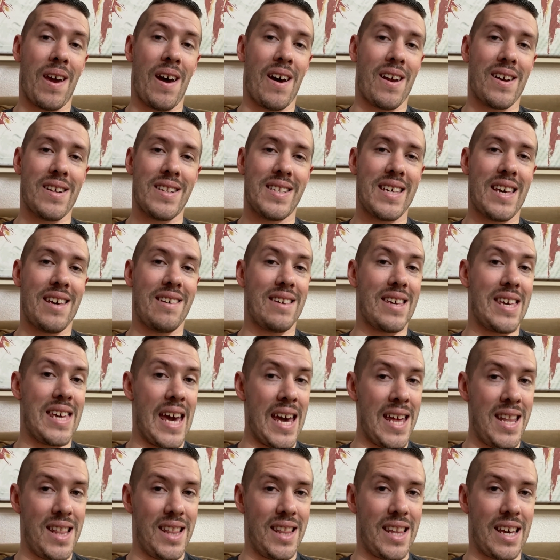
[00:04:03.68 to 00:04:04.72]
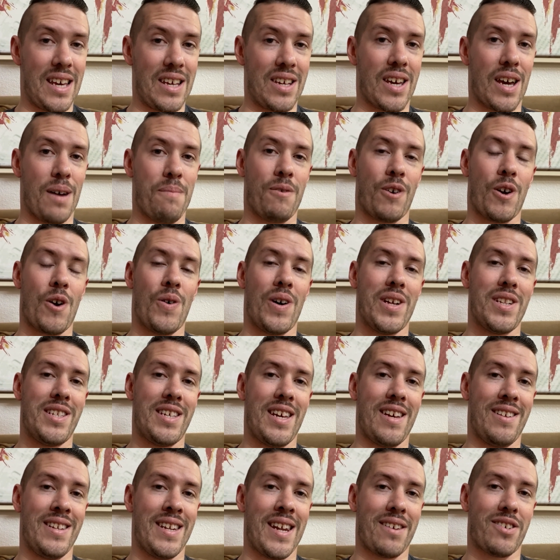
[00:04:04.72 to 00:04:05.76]
gone on sale yet, they go on
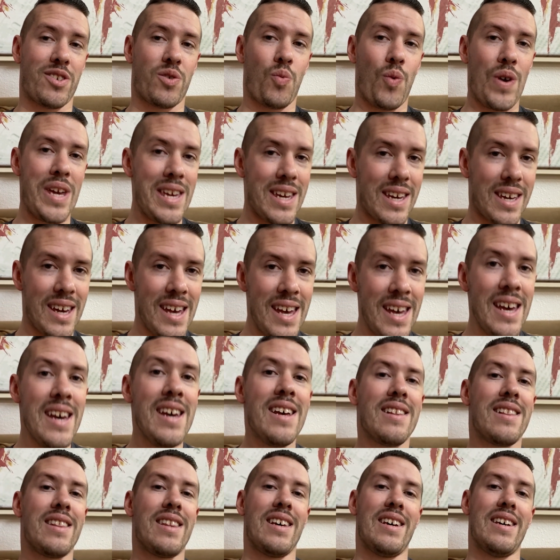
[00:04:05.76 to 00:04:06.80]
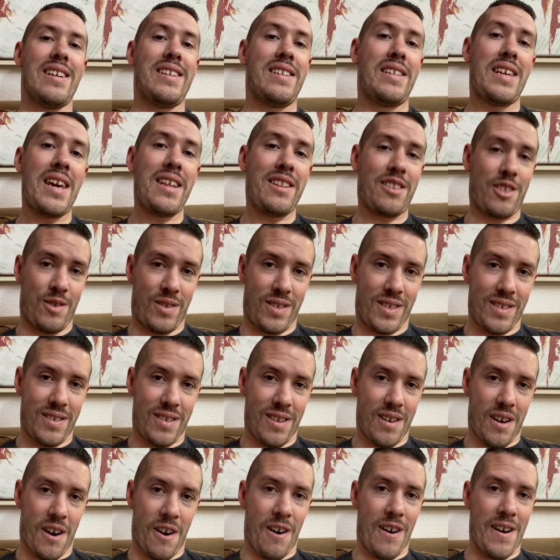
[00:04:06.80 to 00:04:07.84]
sale next week. The
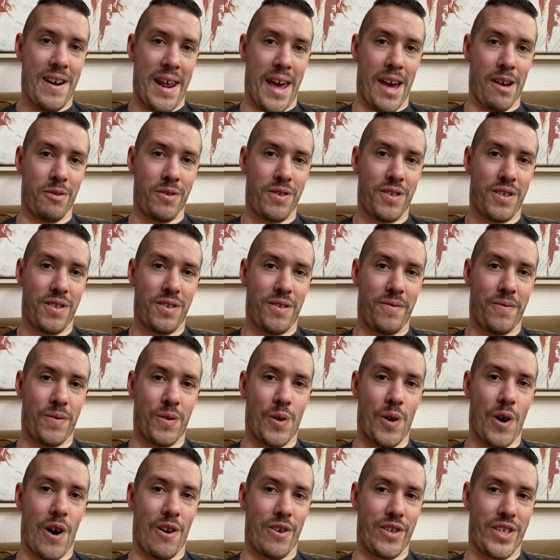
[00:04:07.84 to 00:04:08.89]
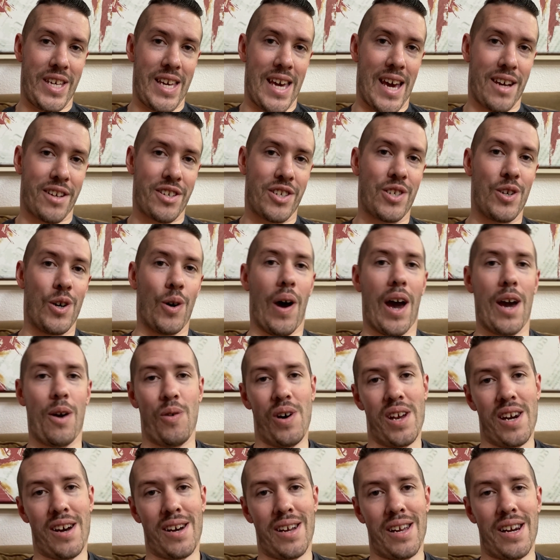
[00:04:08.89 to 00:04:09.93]
dates are announced for RTX, so I
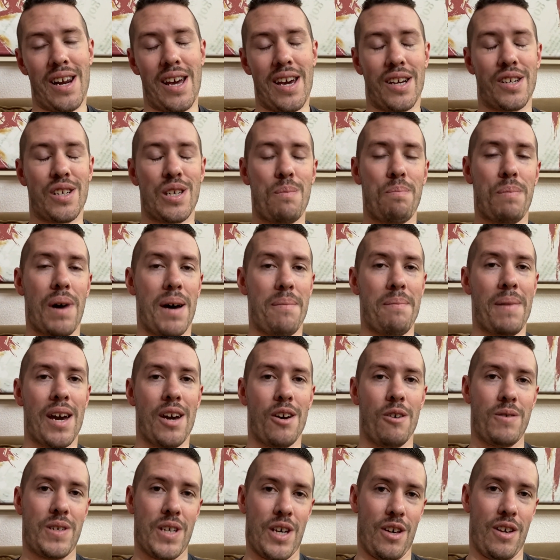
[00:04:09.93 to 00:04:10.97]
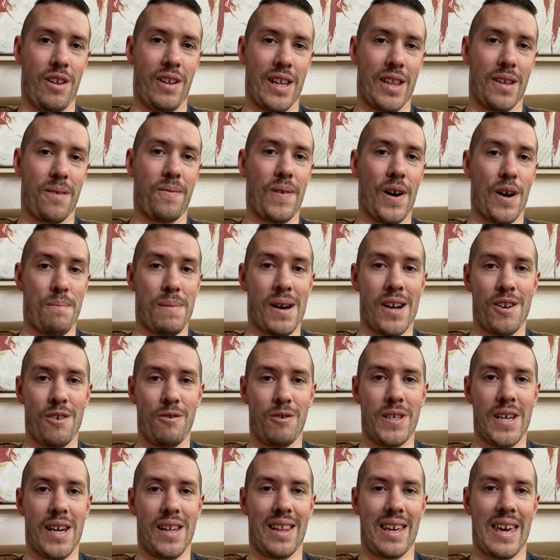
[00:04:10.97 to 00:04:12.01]
went on and I actually bought my hotel at the Fairmont
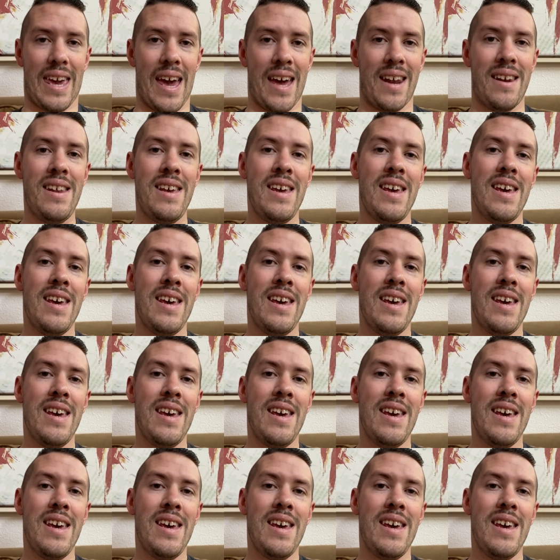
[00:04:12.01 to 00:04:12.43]
Hotel again.